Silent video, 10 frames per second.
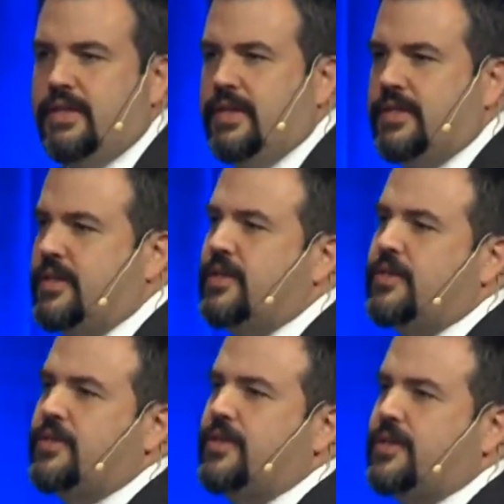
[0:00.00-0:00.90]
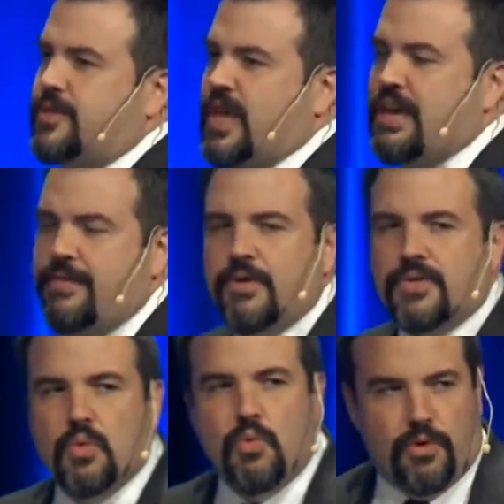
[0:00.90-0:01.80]
This is the Savior of
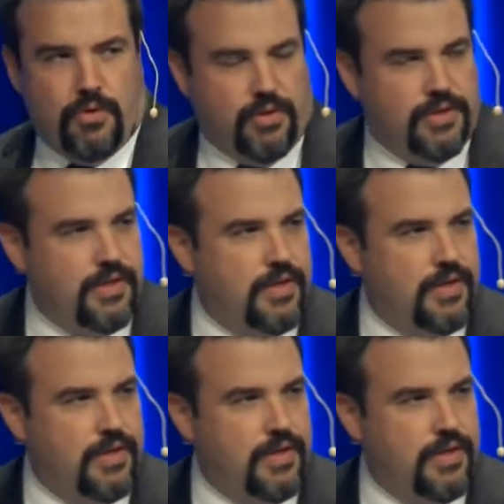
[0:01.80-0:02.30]
the world